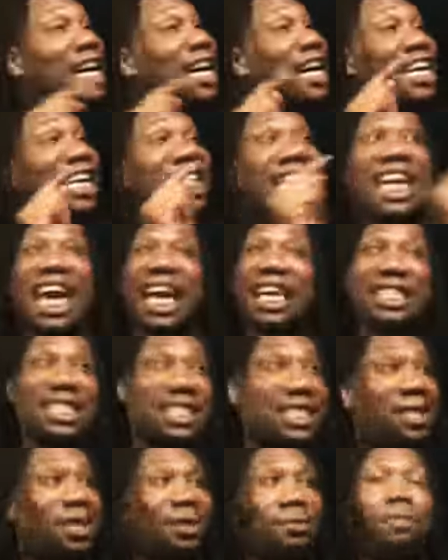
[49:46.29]

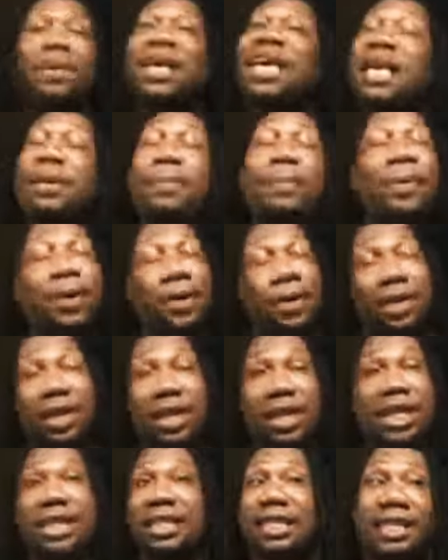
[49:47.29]
against people.
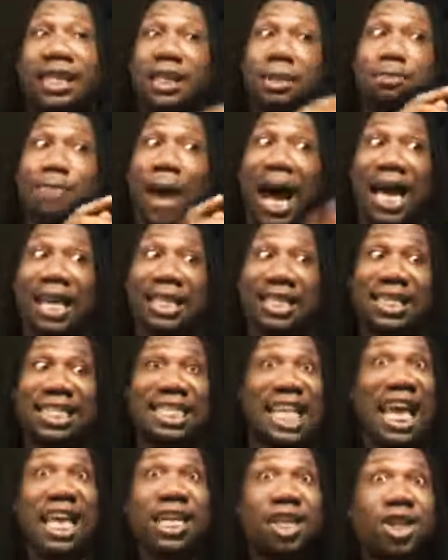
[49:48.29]
It's just by its
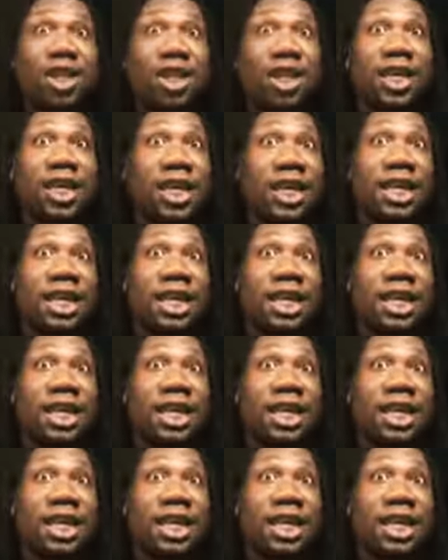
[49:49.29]
nature.